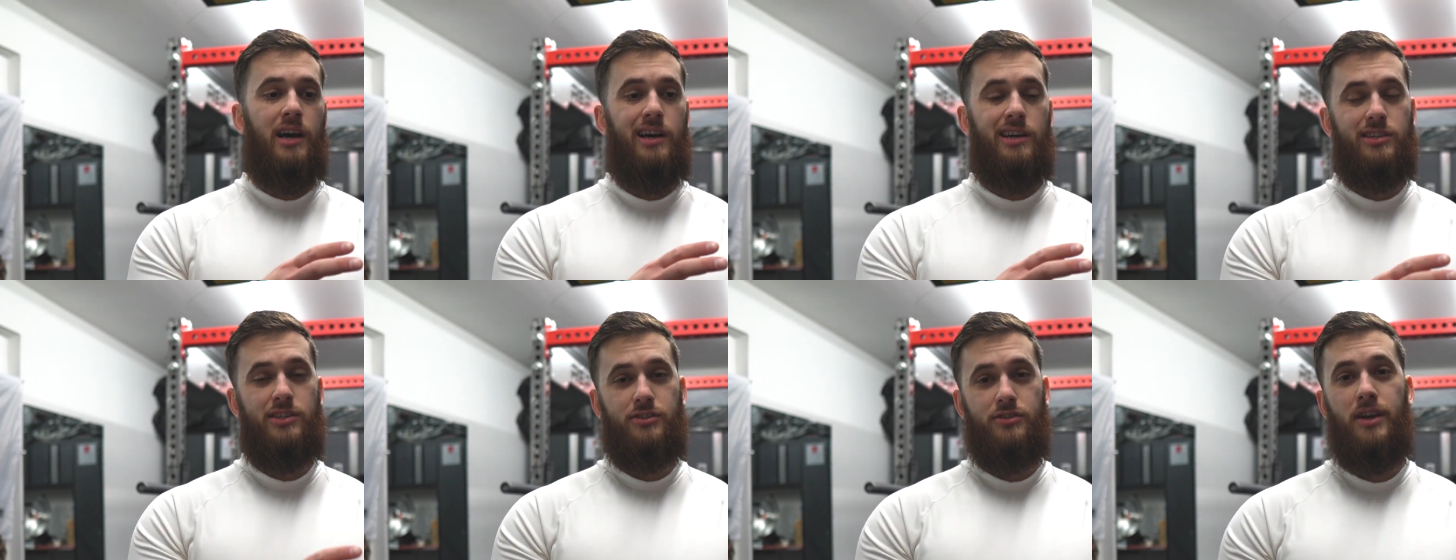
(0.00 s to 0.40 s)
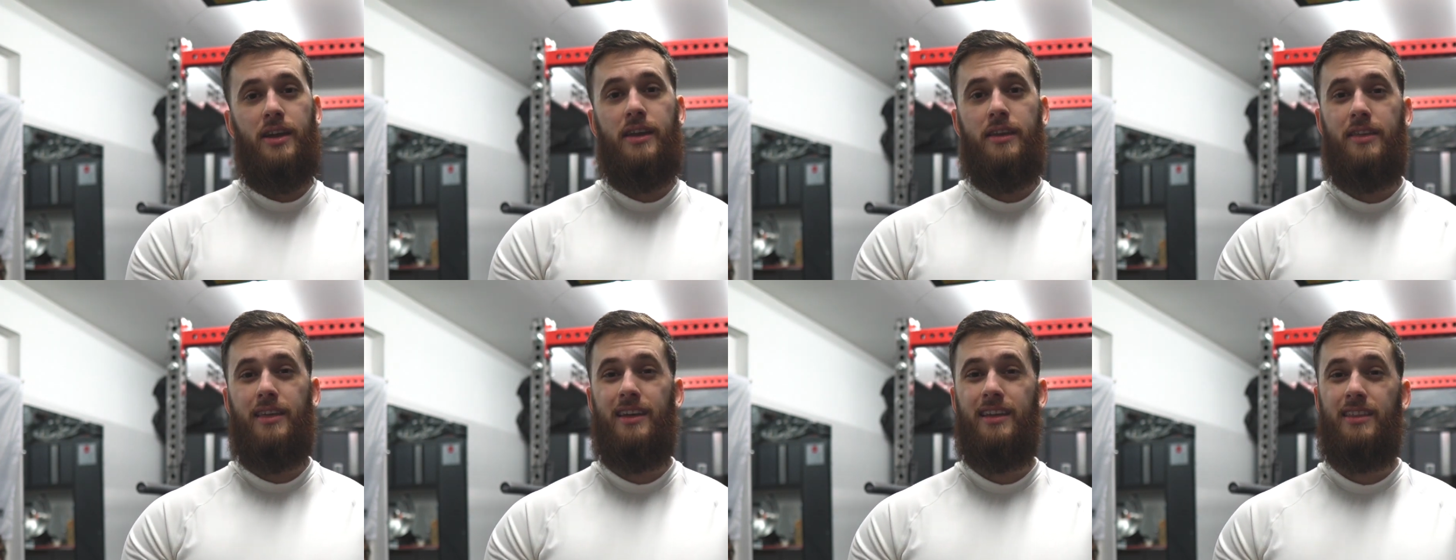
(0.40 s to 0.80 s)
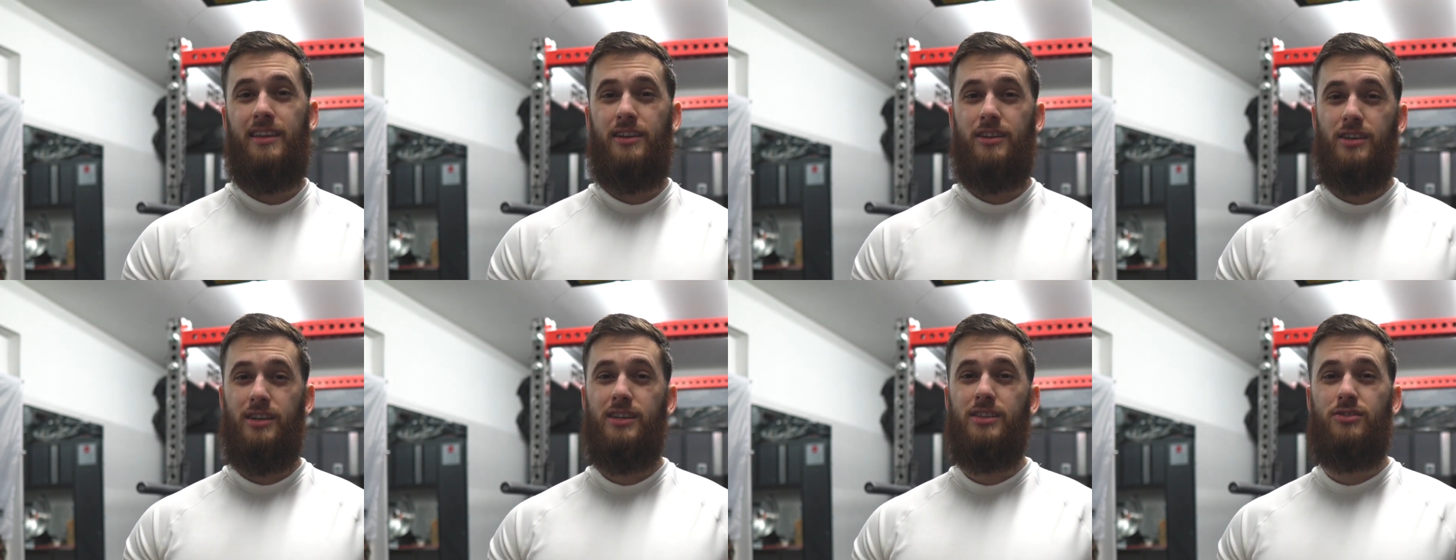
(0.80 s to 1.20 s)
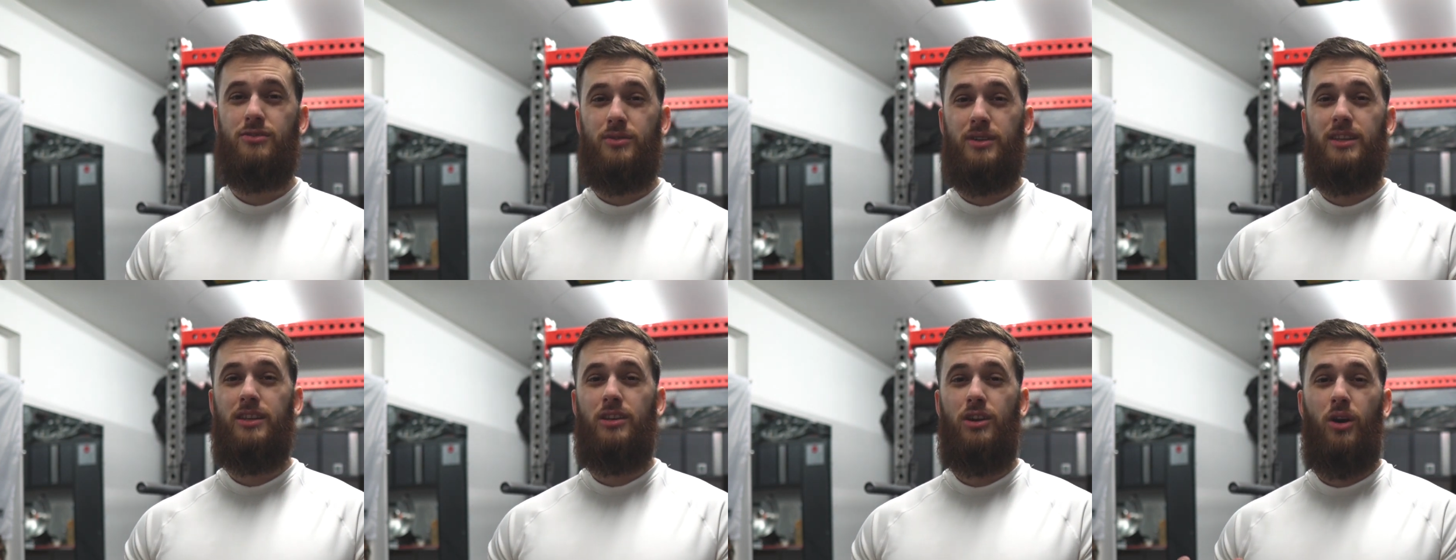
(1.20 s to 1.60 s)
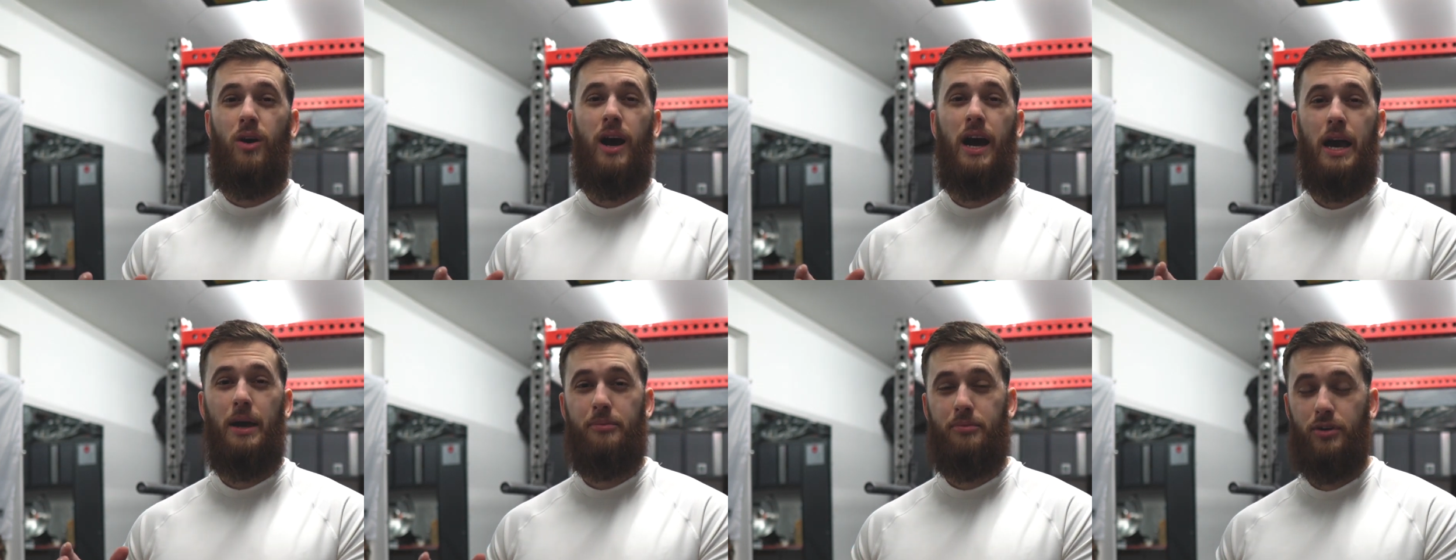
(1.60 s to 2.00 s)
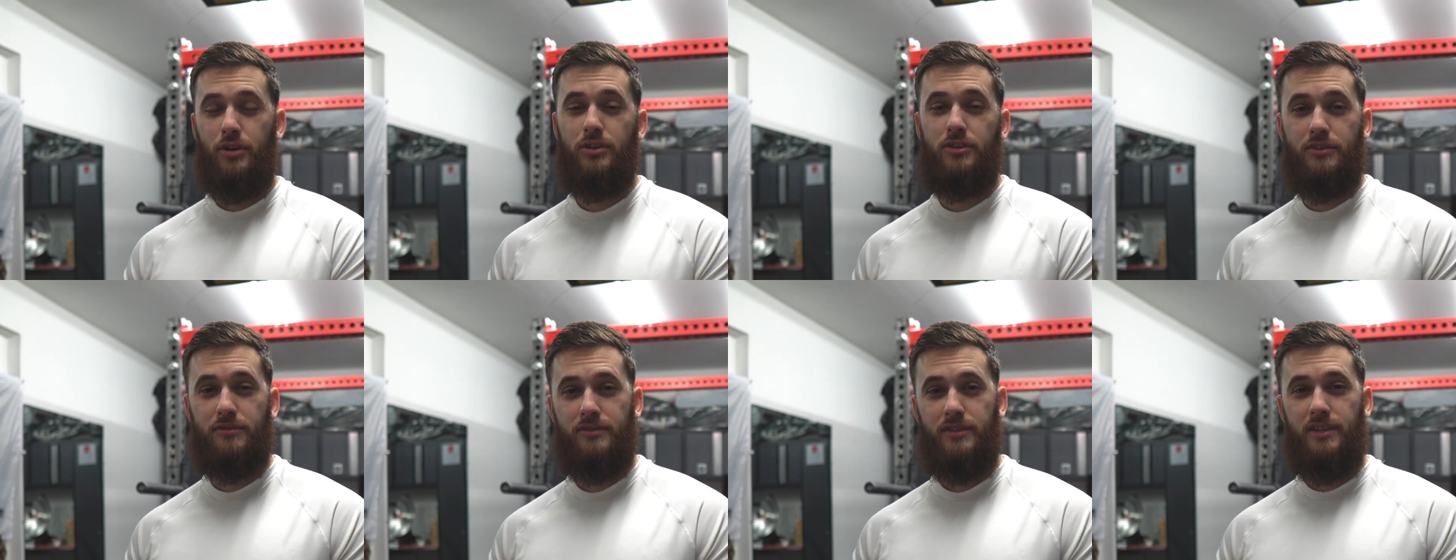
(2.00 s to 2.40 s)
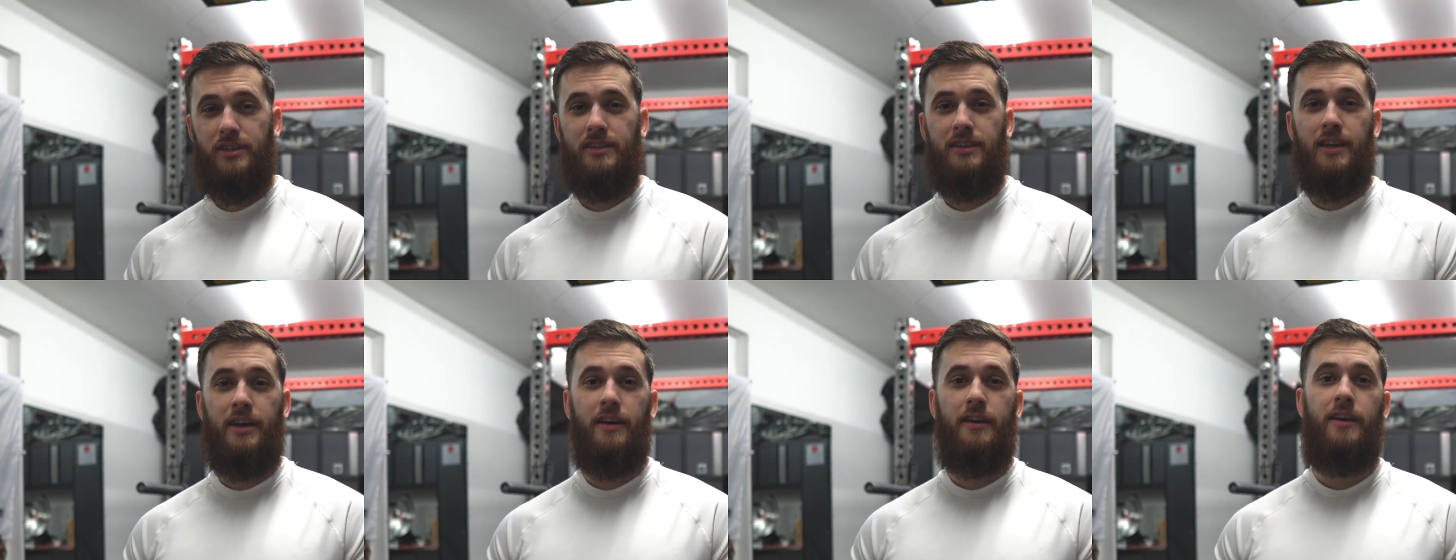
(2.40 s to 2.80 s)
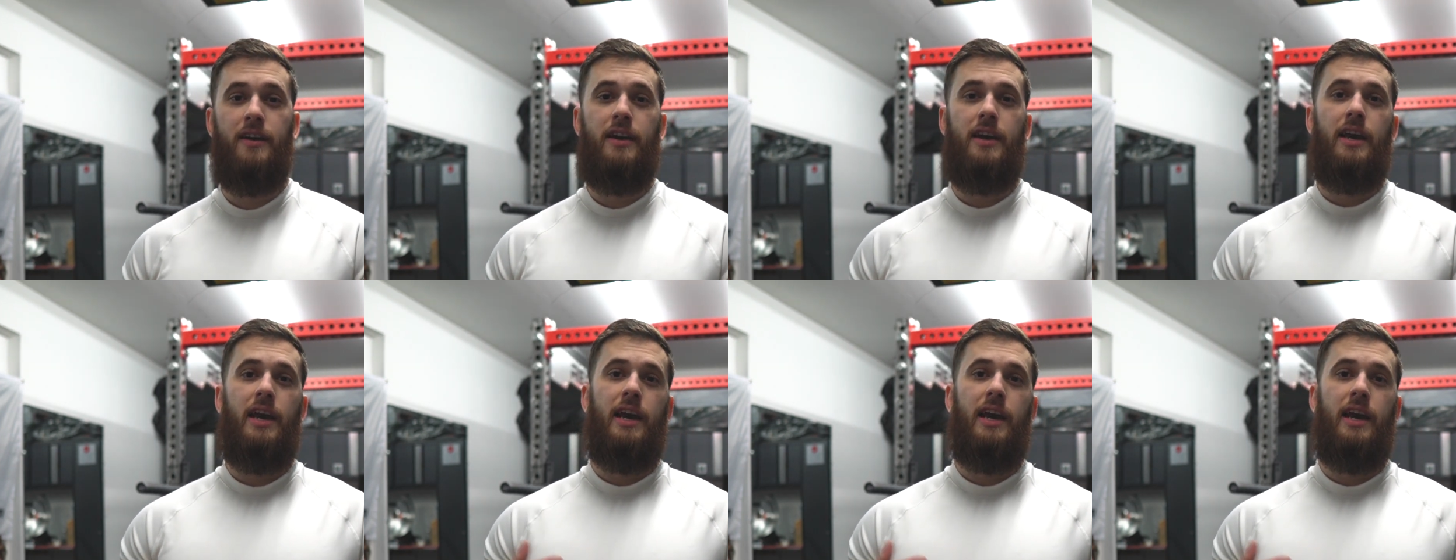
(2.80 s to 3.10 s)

strength. There is really no hypertrophy in there,